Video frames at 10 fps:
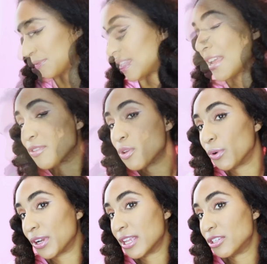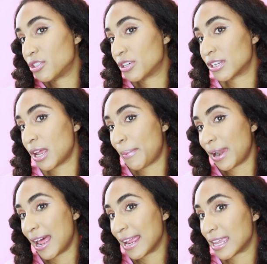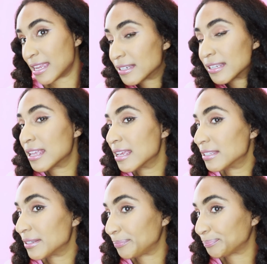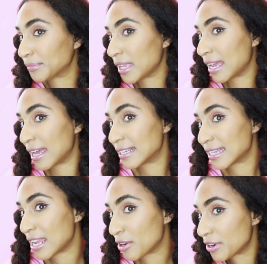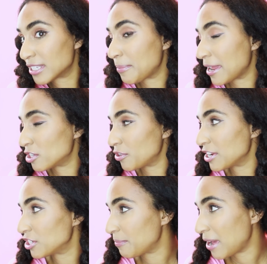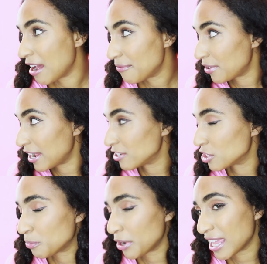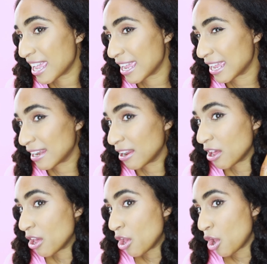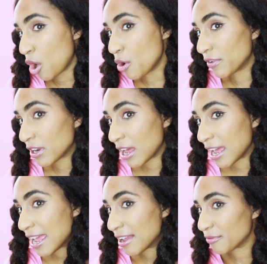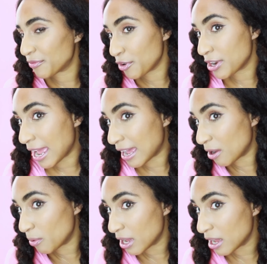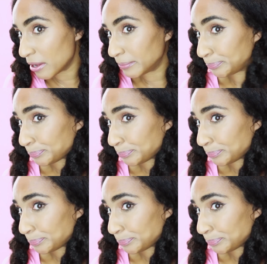Now, if you wanted, you could apply heat to this and increase the penetration, but I find just putting it in overnight for an hour,